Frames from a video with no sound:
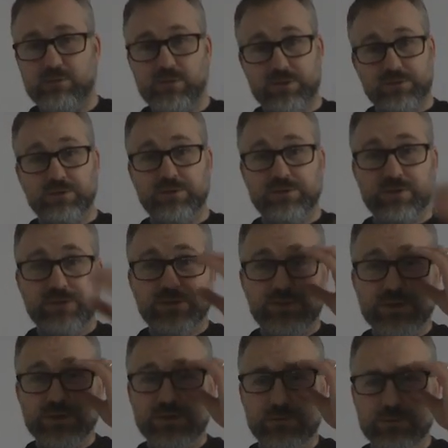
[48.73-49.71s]
what I'll do is I'll
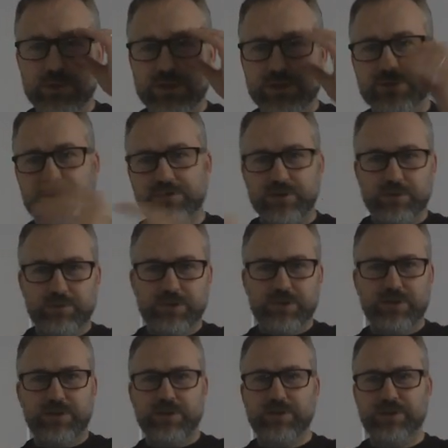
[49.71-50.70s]
stick some pictures up
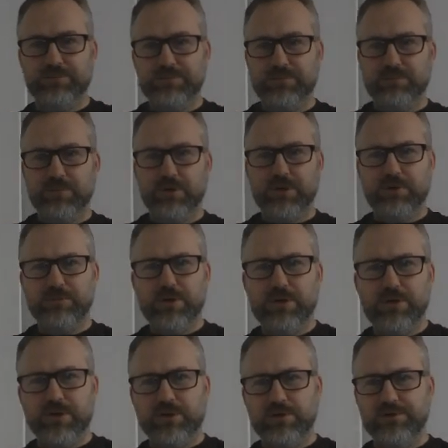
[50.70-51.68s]
in the by the
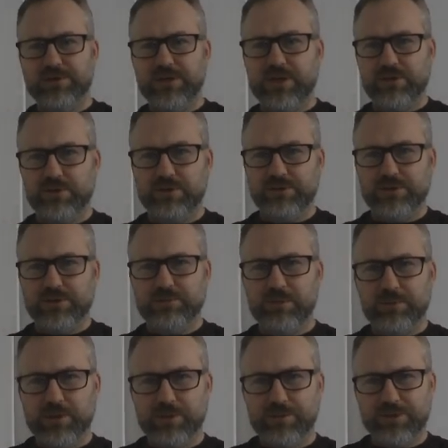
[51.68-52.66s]
miracle of technology,
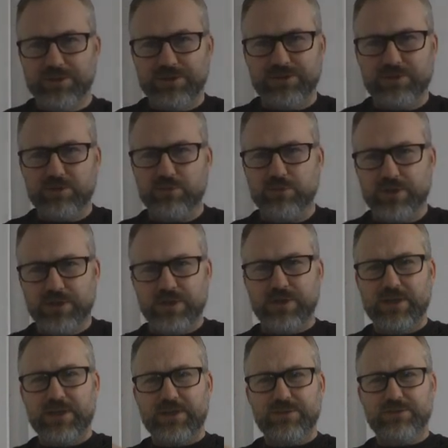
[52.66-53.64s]
probably up in this corner,
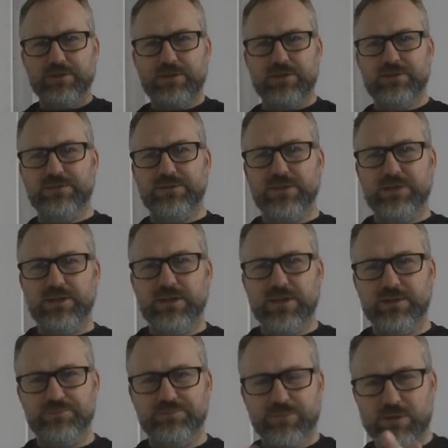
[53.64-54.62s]
so you can see
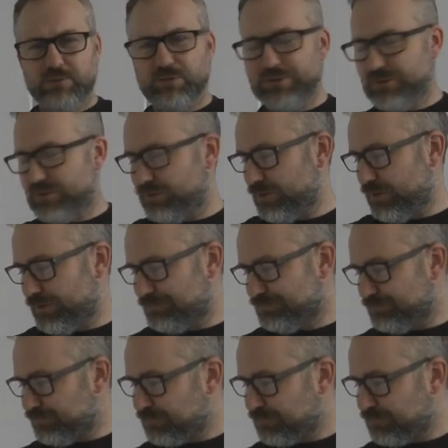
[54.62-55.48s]
what's going on.